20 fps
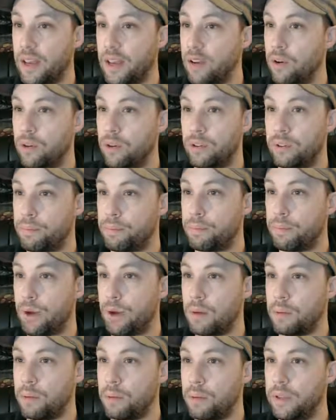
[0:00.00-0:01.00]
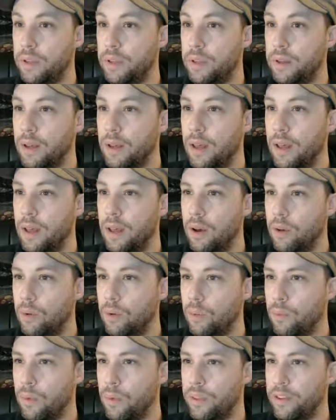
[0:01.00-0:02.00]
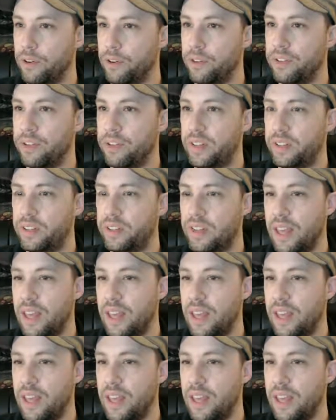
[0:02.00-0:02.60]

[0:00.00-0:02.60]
I know it's probably, what, there's six